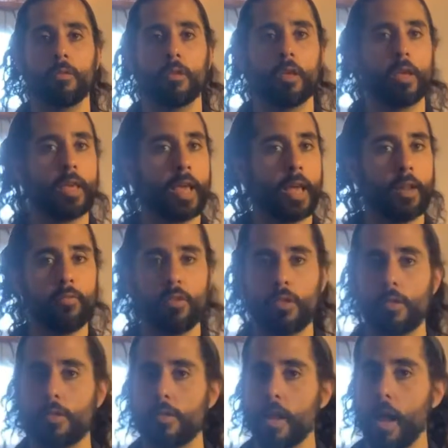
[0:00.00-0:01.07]
Again, if this
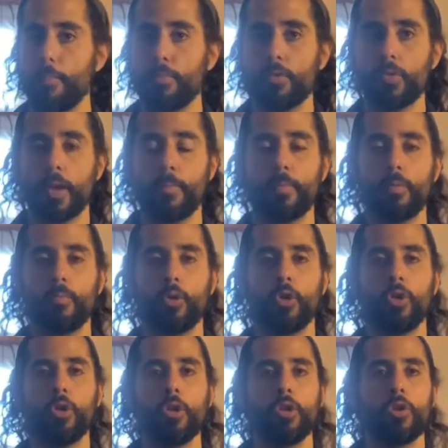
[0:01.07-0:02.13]
is not perceptible,
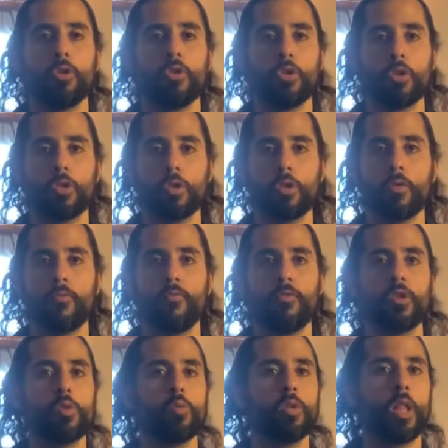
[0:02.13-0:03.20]
just
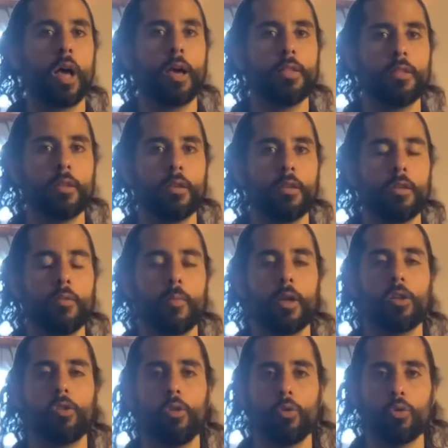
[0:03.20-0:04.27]
visualize it. You might
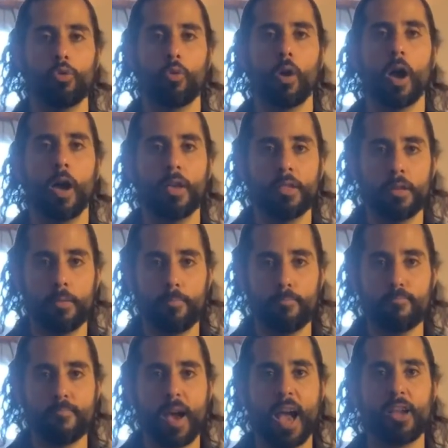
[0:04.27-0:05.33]
close your eyes and
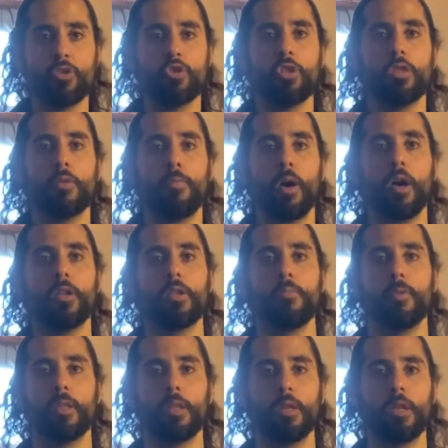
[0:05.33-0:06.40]
imagine the
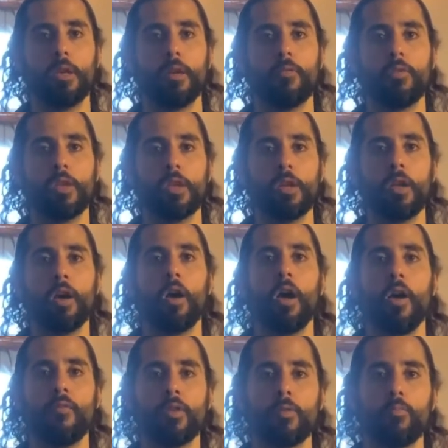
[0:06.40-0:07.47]
possibility of the inhale
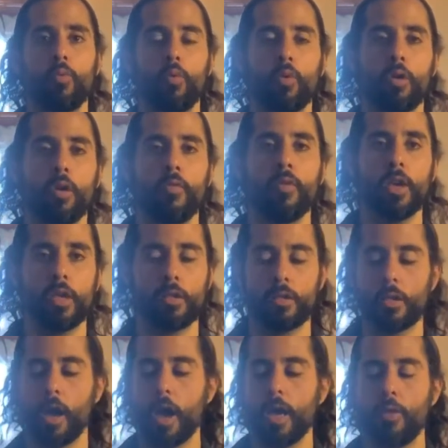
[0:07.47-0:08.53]
having more of a
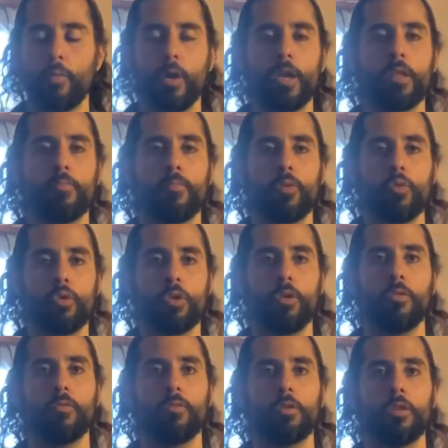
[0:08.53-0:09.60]
sideways motion
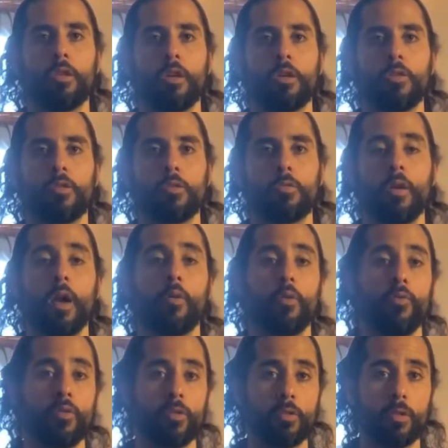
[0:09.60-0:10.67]
to the lungs, or how it
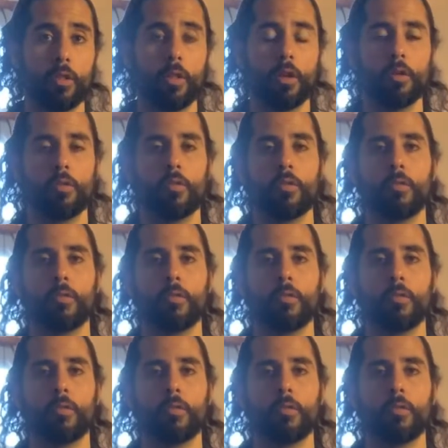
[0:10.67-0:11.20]
fills the lungs.